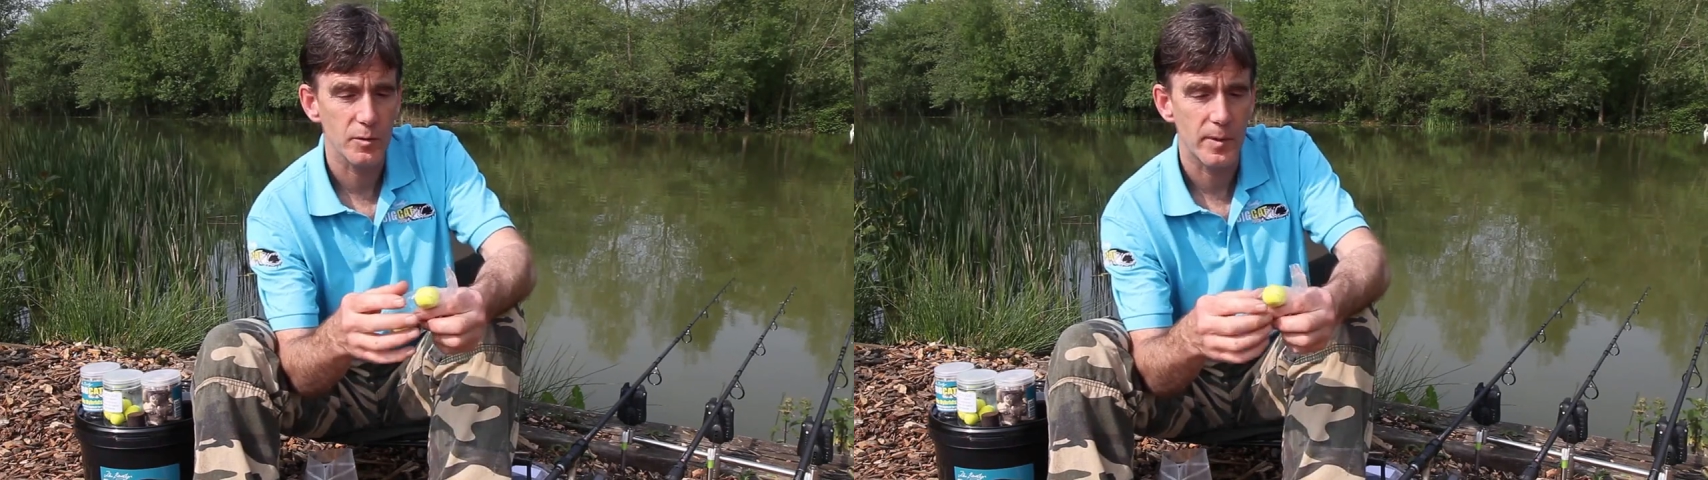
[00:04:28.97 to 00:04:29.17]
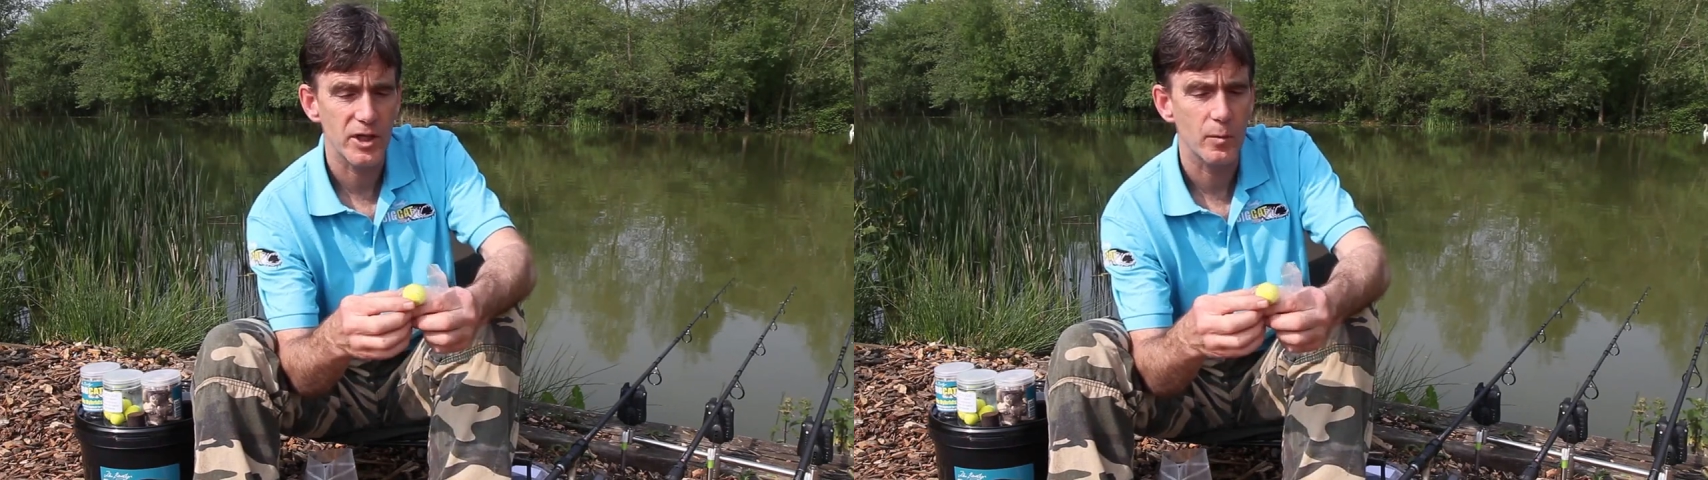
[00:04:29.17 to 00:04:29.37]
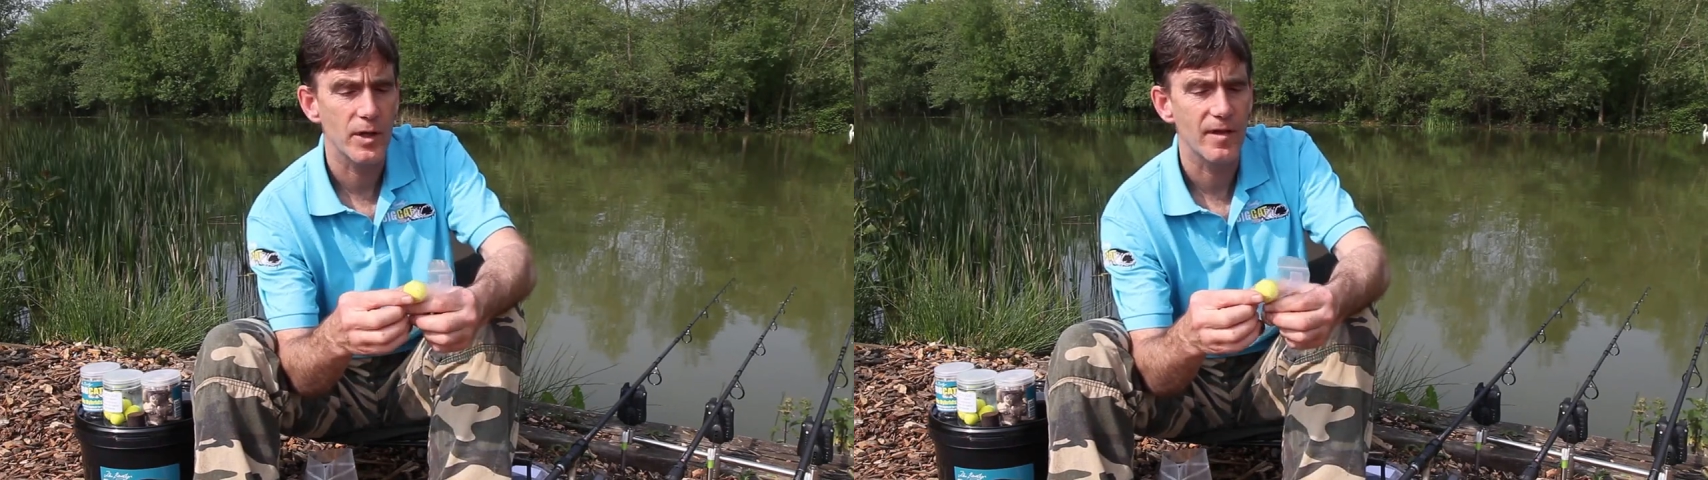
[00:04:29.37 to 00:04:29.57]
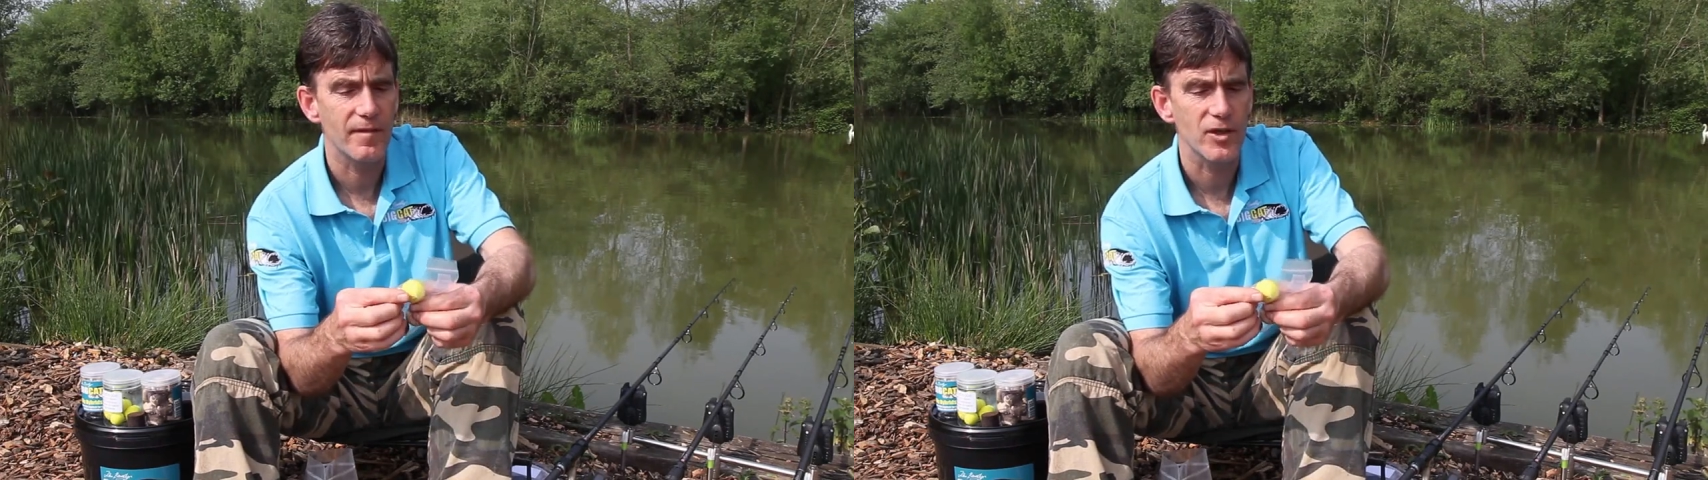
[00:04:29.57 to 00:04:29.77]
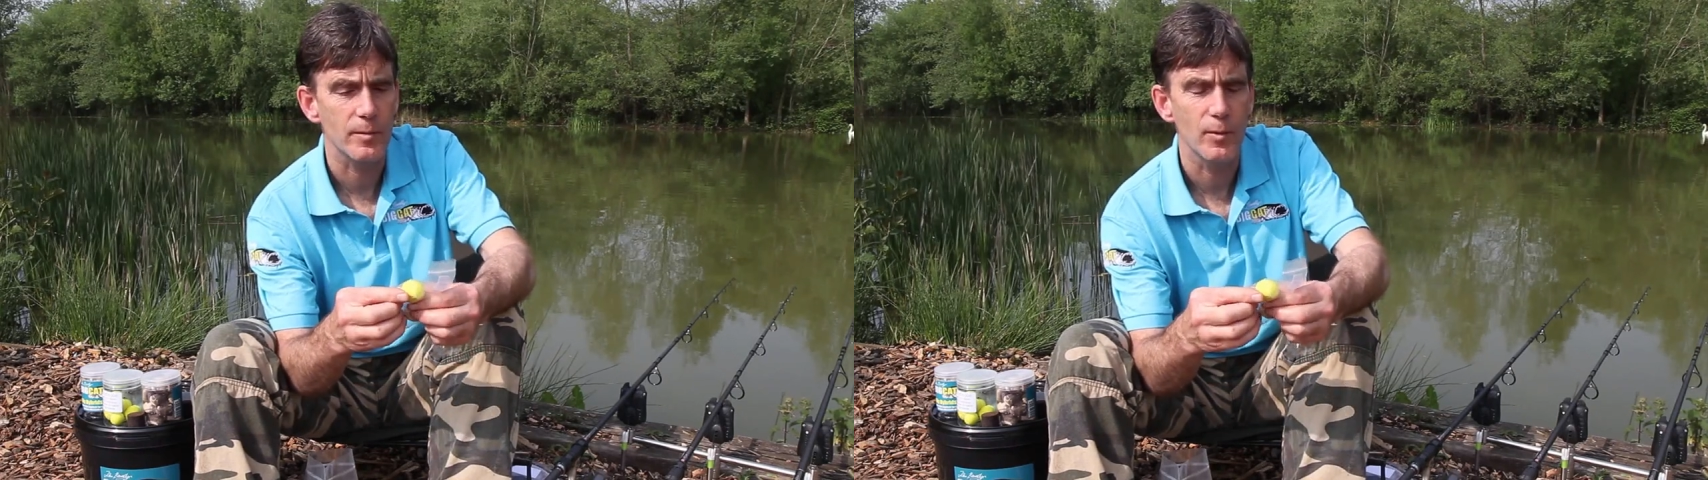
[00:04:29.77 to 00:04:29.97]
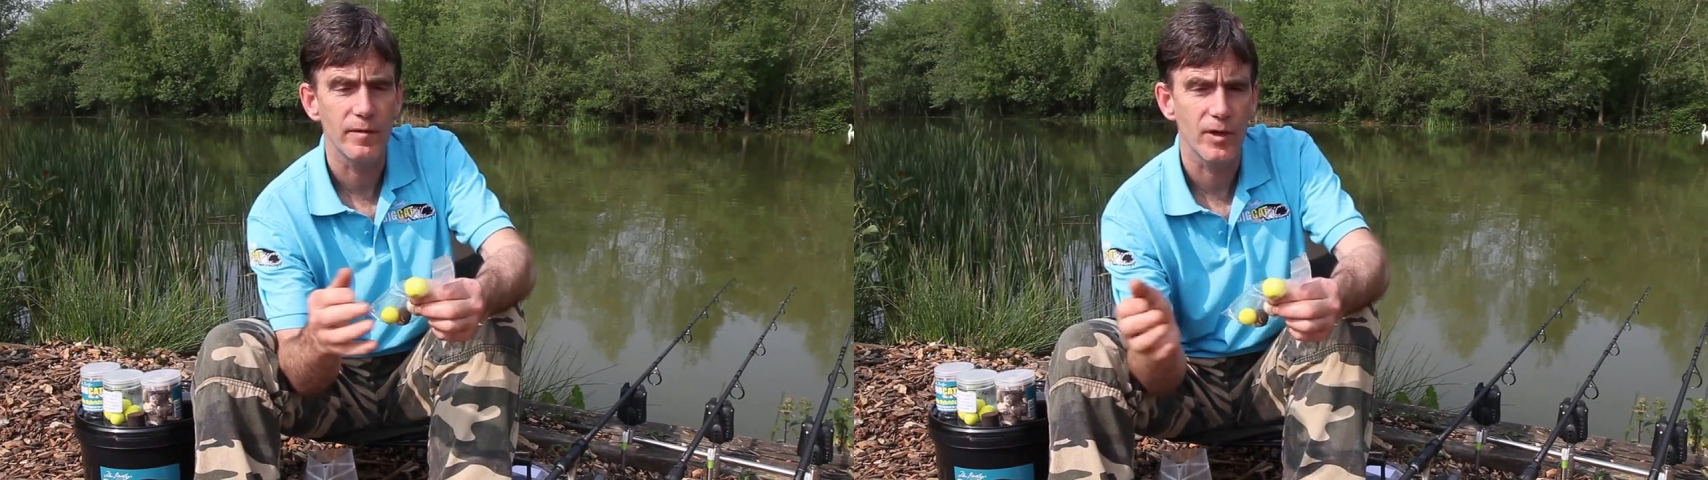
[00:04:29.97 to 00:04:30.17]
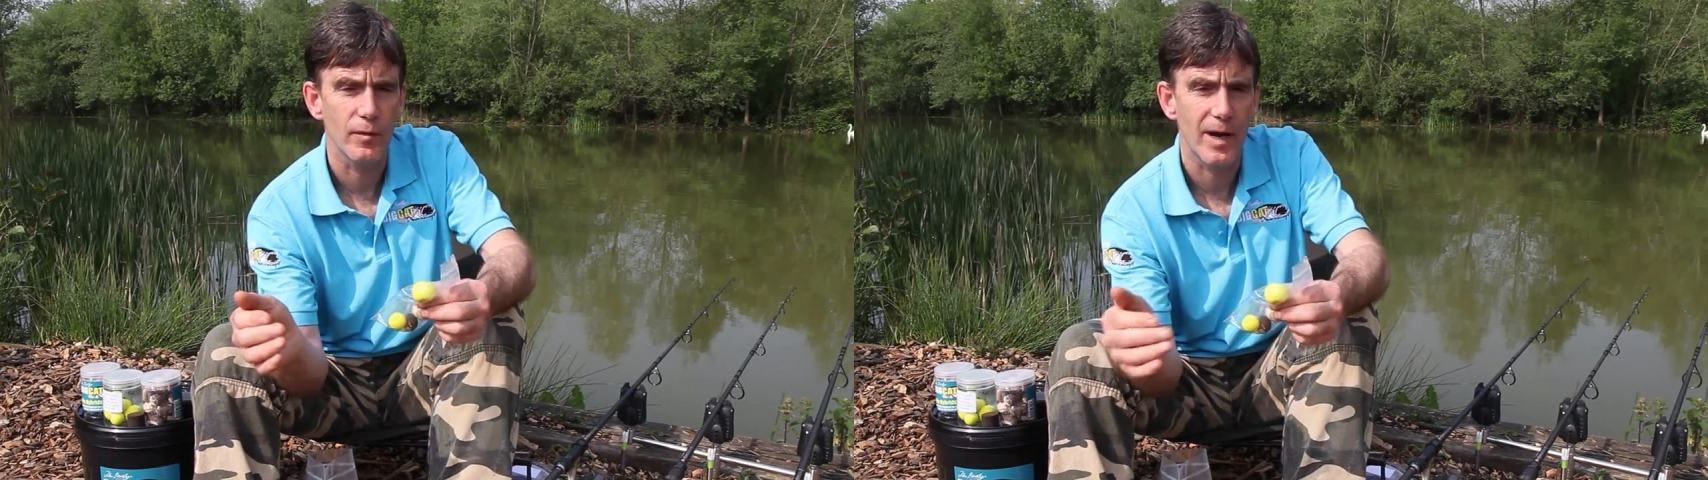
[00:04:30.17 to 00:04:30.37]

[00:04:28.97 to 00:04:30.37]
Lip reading: especially when the fish are moving